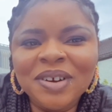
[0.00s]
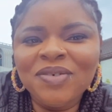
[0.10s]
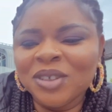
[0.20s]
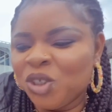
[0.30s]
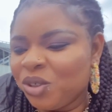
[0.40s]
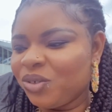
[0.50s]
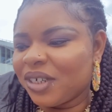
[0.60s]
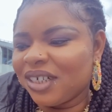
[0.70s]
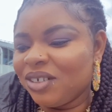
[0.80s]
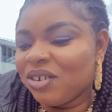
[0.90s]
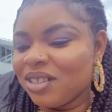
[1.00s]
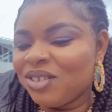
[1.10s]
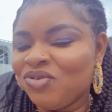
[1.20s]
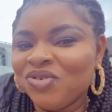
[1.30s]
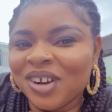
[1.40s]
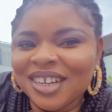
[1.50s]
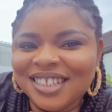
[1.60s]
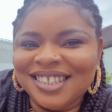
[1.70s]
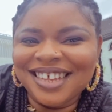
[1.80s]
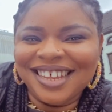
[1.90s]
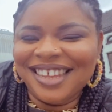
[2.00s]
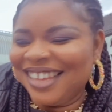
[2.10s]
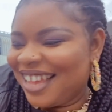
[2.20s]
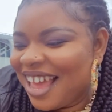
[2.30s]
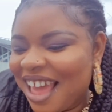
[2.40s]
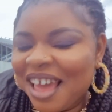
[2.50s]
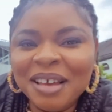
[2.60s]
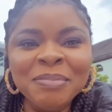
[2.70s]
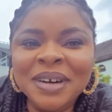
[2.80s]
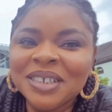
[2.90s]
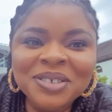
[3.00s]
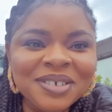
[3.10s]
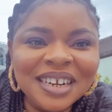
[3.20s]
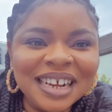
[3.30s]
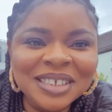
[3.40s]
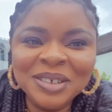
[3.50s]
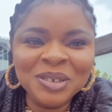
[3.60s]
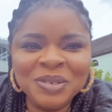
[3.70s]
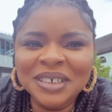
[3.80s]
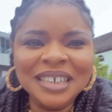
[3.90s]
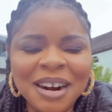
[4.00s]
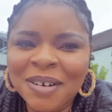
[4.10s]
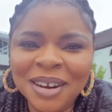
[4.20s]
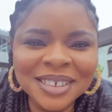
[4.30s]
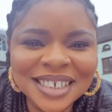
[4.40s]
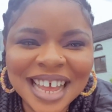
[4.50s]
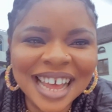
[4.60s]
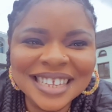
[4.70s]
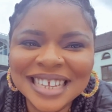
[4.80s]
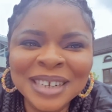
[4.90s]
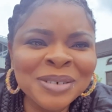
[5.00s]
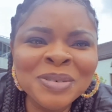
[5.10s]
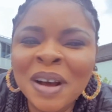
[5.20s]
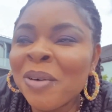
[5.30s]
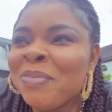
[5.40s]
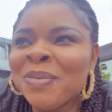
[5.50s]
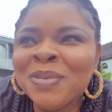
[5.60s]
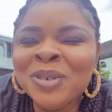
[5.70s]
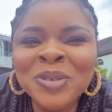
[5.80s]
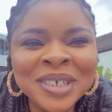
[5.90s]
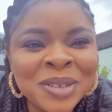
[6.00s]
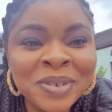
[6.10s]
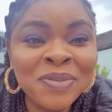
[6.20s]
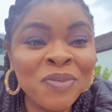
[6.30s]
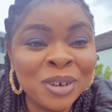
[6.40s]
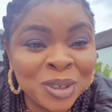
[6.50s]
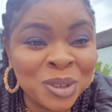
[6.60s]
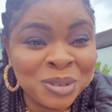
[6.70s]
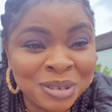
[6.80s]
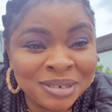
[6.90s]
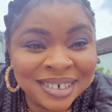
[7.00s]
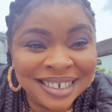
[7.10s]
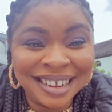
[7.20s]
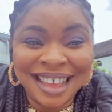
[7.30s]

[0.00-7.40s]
For children, don't draw it. My children are just running around. Guys, I don't know how people do it with 4 children.